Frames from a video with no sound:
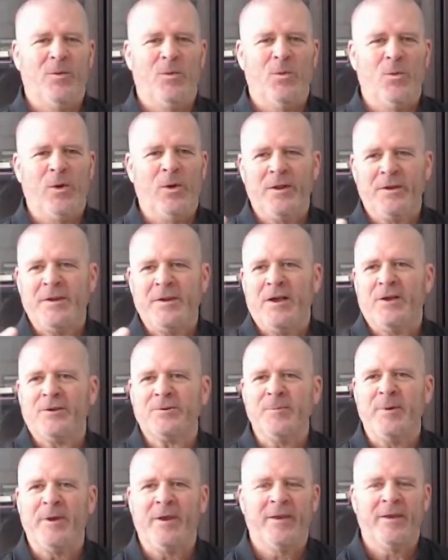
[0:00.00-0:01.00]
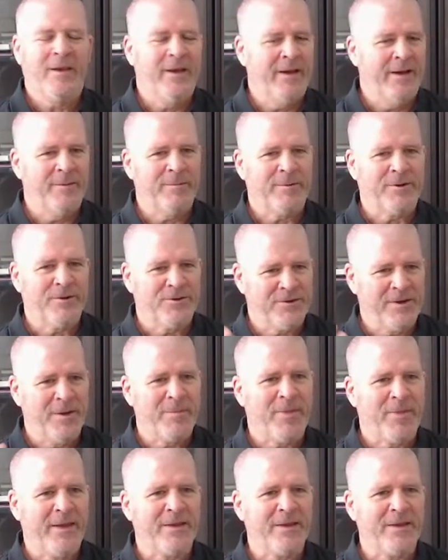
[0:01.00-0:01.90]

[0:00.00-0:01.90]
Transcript: what it tells me, because some